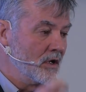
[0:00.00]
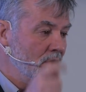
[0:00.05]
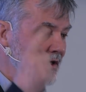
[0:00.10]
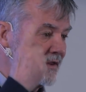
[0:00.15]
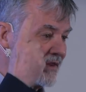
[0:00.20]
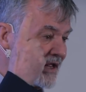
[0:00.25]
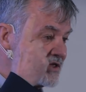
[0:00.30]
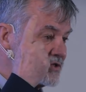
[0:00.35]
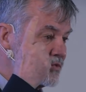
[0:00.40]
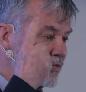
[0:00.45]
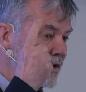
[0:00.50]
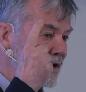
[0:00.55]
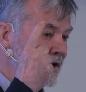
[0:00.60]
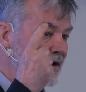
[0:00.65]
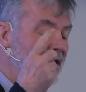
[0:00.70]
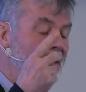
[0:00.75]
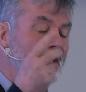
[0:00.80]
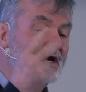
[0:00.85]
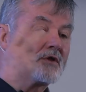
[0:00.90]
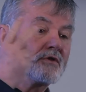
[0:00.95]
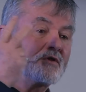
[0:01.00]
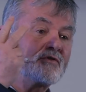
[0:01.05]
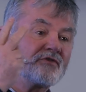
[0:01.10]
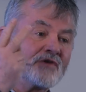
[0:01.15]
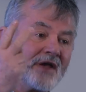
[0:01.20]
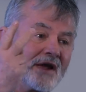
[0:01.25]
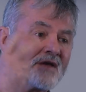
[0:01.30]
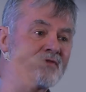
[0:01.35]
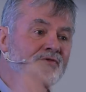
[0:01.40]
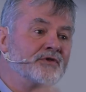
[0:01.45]
Okay, that's one. The
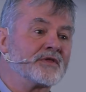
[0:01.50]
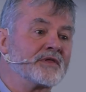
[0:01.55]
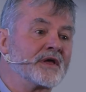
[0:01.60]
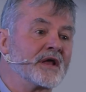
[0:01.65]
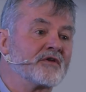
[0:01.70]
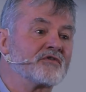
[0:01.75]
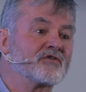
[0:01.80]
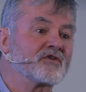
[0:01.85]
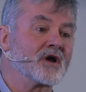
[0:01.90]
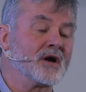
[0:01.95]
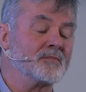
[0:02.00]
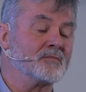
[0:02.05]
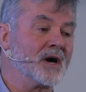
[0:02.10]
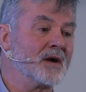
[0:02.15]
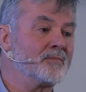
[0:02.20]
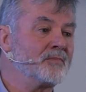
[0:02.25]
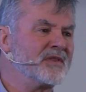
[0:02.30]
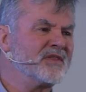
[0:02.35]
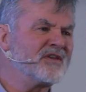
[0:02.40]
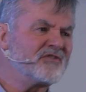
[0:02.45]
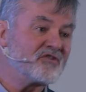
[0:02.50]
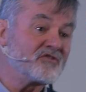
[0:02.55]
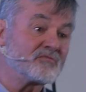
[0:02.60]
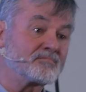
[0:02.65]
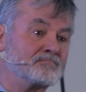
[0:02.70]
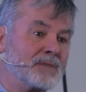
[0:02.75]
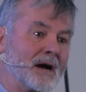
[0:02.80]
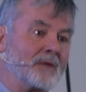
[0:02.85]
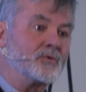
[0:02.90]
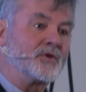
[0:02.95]
second thing that has come up, and this has
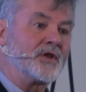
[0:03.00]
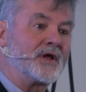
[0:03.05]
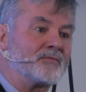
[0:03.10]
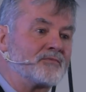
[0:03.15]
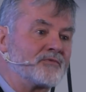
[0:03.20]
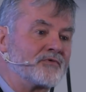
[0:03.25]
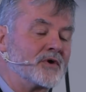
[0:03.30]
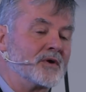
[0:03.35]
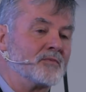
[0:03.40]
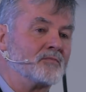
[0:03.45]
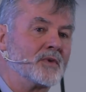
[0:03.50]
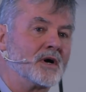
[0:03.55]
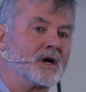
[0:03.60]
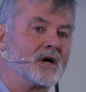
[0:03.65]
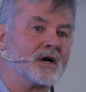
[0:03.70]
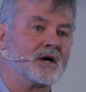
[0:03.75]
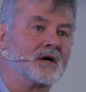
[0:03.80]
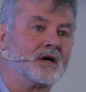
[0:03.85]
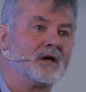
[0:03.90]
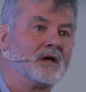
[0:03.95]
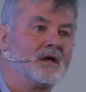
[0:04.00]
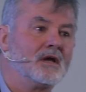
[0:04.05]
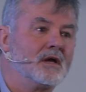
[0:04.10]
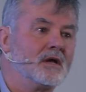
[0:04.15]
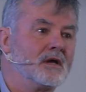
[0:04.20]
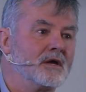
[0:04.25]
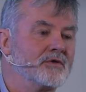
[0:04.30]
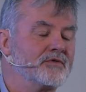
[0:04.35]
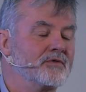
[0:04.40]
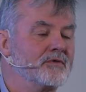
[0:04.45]
bubbled up from,
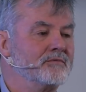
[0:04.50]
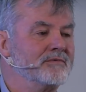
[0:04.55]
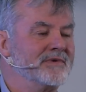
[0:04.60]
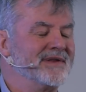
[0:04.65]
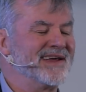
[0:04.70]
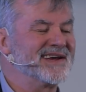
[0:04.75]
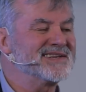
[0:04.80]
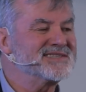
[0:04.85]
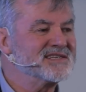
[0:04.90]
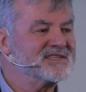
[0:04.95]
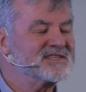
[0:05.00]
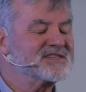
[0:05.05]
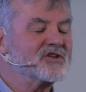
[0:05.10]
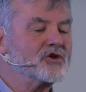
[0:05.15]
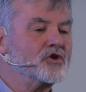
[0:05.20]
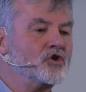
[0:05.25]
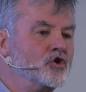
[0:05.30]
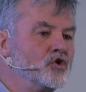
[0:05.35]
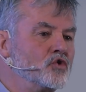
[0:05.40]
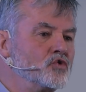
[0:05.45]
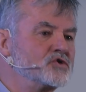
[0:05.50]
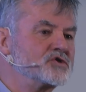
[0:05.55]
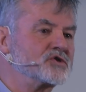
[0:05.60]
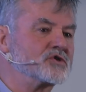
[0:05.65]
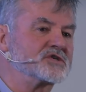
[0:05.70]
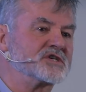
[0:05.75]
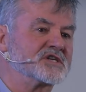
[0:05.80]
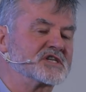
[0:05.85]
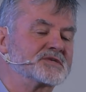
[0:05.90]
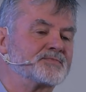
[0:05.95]
in essence,
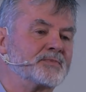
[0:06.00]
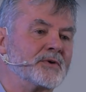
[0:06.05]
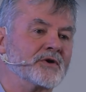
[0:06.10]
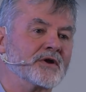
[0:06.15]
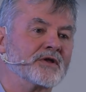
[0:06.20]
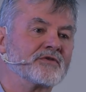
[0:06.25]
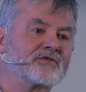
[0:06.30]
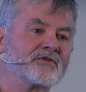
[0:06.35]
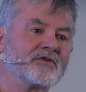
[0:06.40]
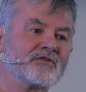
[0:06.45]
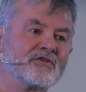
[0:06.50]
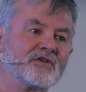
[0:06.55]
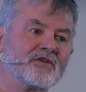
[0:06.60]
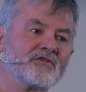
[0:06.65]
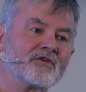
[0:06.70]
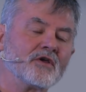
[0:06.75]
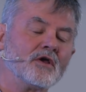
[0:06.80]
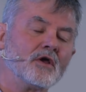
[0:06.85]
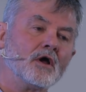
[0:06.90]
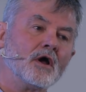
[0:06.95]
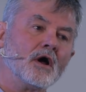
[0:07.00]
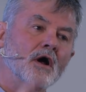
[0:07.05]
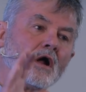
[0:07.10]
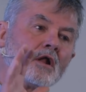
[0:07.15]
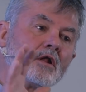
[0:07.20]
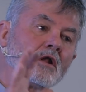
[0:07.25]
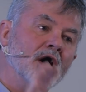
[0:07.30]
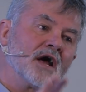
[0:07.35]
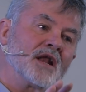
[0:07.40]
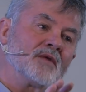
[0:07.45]
users' experiences, is a
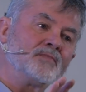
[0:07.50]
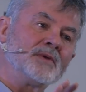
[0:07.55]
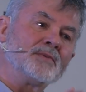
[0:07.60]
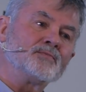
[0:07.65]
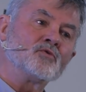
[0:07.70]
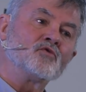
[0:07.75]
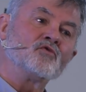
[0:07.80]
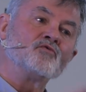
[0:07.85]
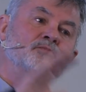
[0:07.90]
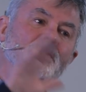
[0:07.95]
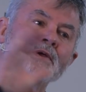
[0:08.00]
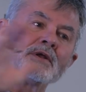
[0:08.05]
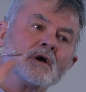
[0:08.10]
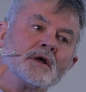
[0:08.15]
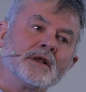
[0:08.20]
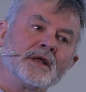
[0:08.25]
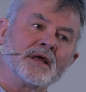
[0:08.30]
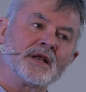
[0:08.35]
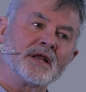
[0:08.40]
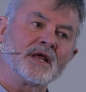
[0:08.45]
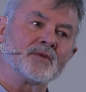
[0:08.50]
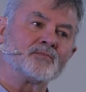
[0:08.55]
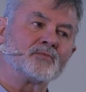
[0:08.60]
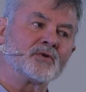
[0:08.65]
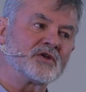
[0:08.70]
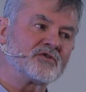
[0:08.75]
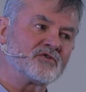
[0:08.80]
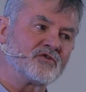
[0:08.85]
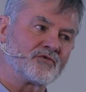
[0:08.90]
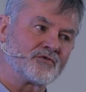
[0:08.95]
lot of people who've been on
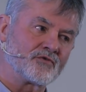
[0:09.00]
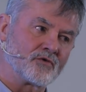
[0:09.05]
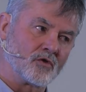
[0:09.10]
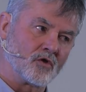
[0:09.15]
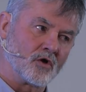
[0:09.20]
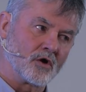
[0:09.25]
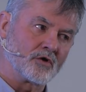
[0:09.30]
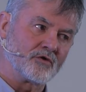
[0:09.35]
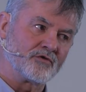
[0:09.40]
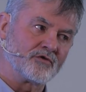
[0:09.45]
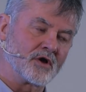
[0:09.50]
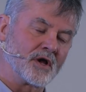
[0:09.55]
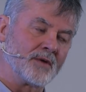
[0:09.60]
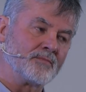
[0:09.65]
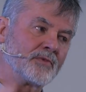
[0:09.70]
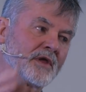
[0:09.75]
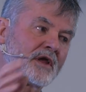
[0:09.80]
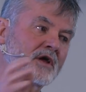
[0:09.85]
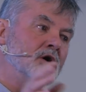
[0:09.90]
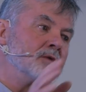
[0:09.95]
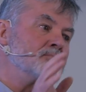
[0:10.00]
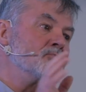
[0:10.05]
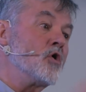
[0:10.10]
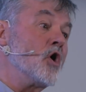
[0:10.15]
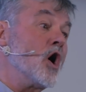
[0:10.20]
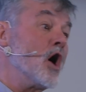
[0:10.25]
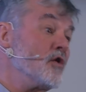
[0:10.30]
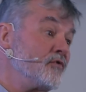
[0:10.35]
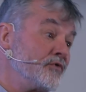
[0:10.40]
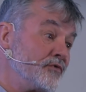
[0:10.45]
antidepressants for a longer time, they come
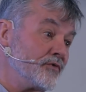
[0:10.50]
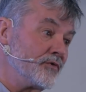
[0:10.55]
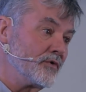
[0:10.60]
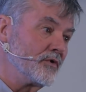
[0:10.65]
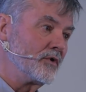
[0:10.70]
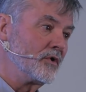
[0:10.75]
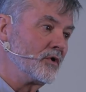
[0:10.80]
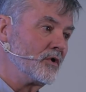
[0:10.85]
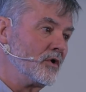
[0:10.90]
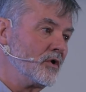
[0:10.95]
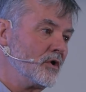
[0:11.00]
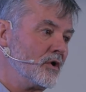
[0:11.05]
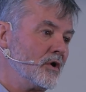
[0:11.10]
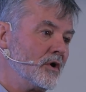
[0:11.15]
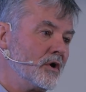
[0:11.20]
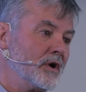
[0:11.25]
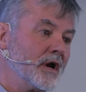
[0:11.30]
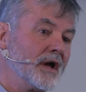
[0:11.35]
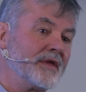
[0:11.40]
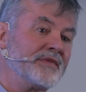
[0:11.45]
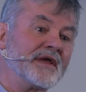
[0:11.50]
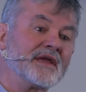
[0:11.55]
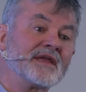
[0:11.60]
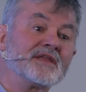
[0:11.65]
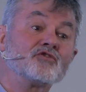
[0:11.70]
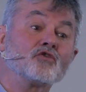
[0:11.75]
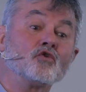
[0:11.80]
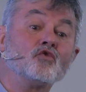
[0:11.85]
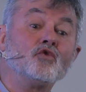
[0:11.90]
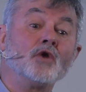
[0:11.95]
off and they
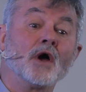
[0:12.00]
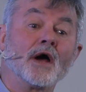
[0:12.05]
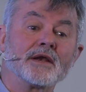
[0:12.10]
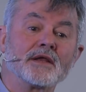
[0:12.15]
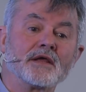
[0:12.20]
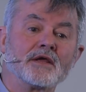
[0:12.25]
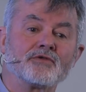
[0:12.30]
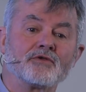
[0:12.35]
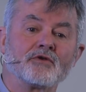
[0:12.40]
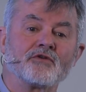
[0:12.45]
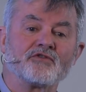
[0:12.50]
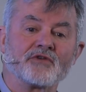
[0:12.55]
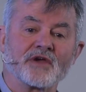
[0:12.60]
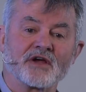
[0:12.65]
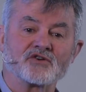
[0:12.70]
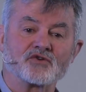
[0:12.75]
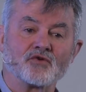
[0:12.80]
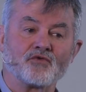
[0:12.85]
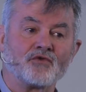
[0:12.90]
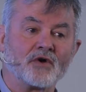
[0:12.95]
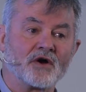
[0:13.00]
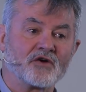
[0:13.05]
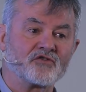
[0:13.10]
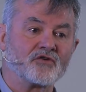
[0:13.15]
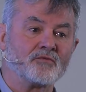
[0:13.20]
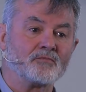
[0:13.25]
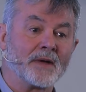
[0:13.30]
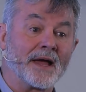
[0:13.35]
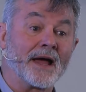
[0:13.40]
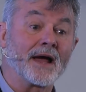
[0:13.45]
do not get their sexual
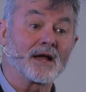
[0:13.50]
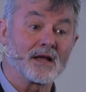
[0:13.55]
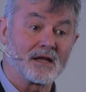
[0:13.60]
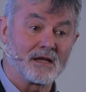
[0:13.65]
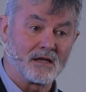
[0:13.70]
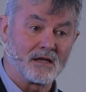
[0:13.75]
function back.